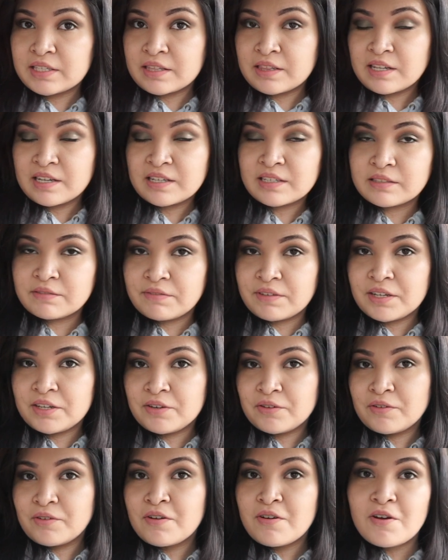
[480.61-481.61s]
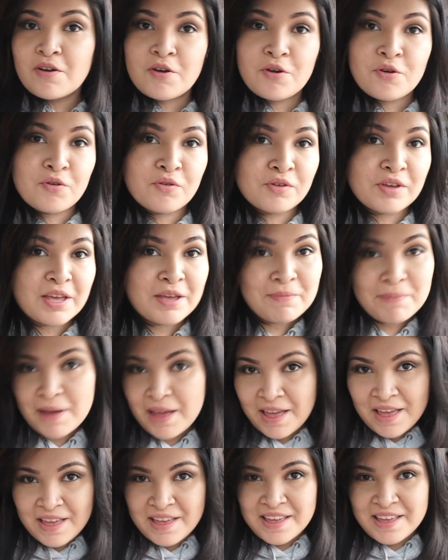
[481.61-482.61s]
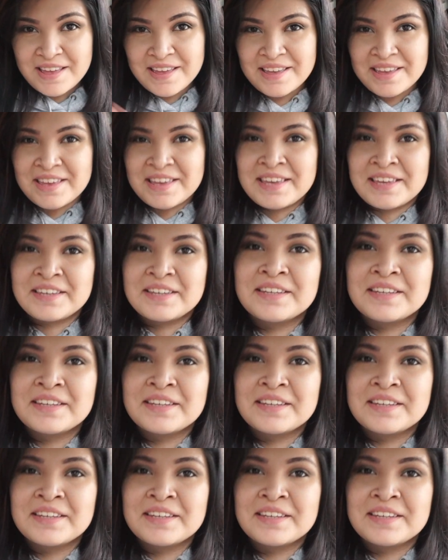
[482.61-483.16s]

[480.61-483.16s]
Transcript: on the next video. Okay, bye!